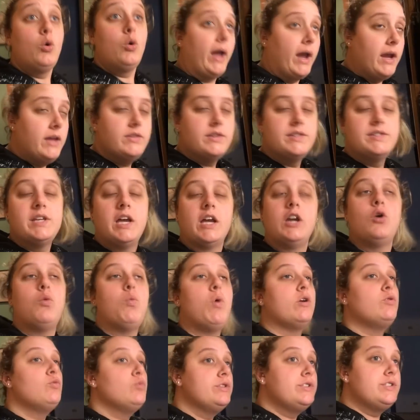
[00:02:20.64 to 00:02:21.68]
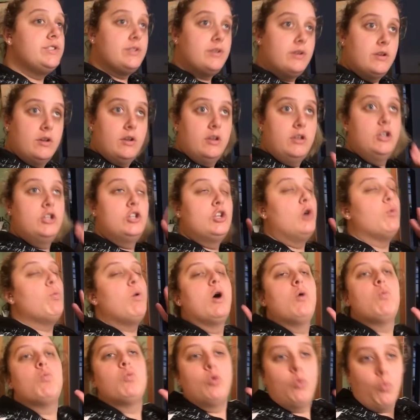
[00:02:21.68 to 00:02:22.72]
Okay, the second one was, you know
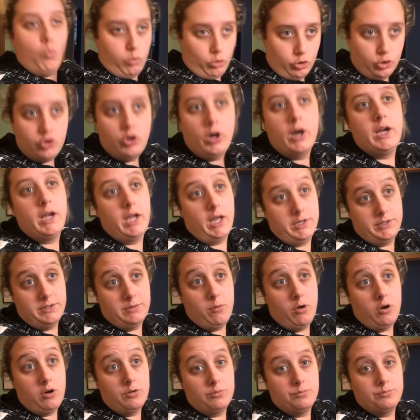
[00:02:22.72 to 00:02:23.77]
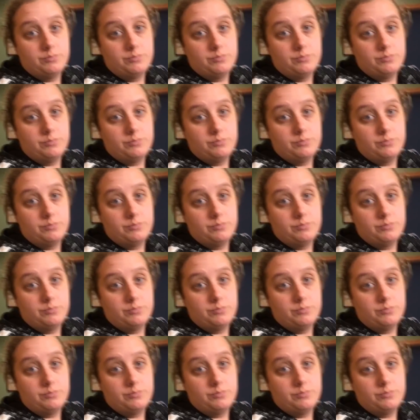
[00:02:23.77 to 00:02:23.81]
what, we'll try again tomorrow.